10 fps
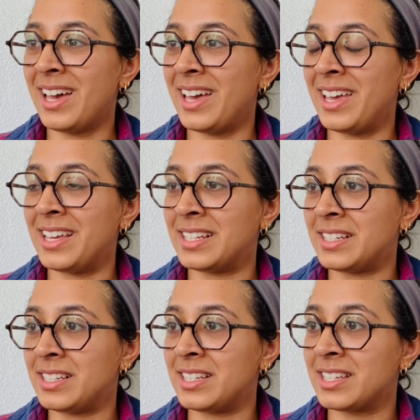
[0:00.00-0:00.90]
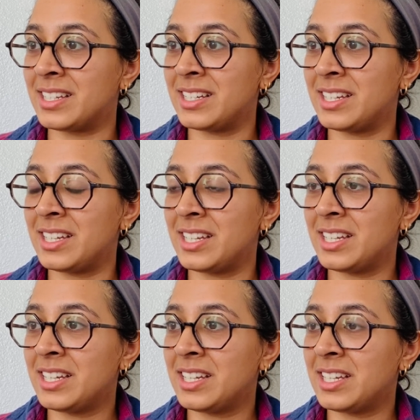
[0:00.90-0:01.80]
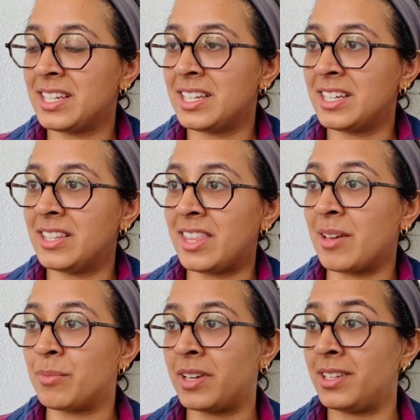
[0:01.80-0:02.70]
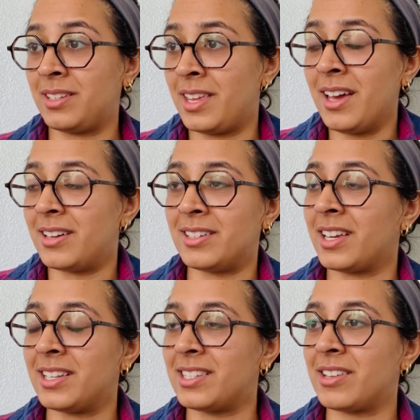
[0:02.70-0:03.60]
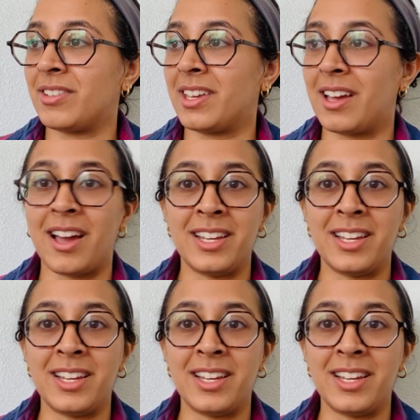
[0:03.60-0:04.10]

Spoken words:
And that might, again, sound like, I